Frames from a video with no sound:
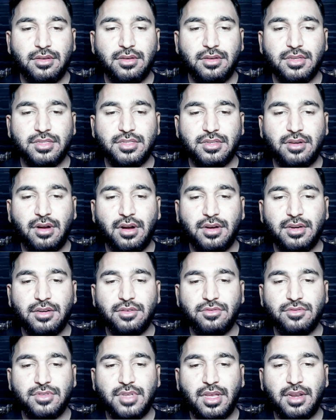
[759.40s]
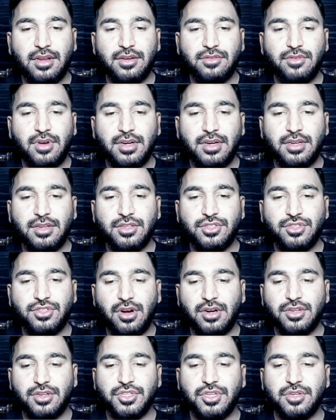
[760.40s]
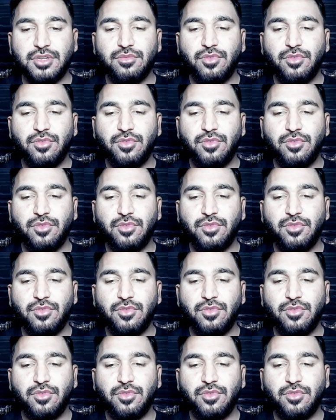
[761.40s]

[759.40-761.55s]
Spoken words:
Start into cell A20 in chart sheet.